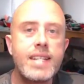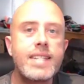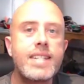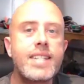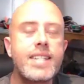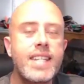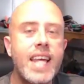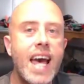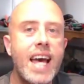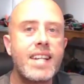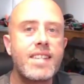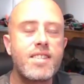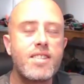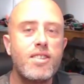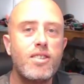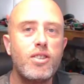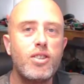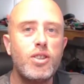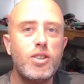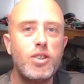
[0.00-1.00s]

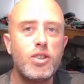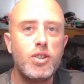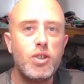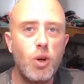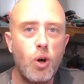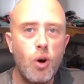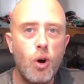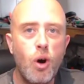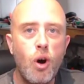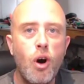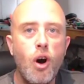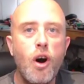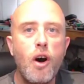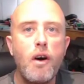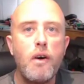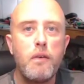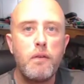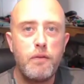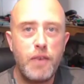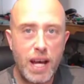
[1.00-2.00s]
set your
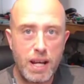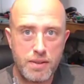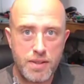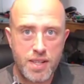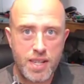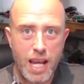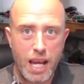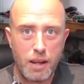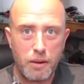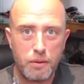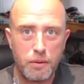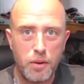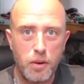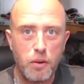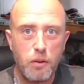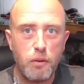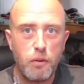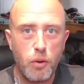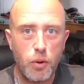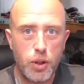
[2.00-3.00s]
failsafe
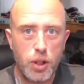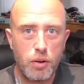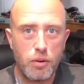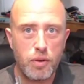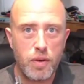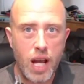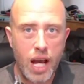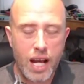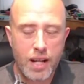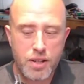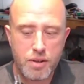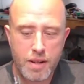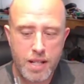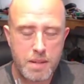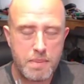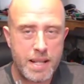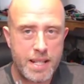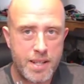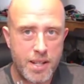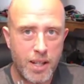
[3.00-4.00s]
for your uh,
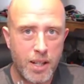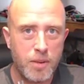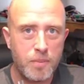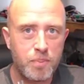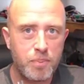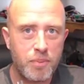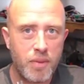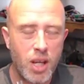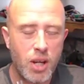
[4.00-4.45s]
transmitter,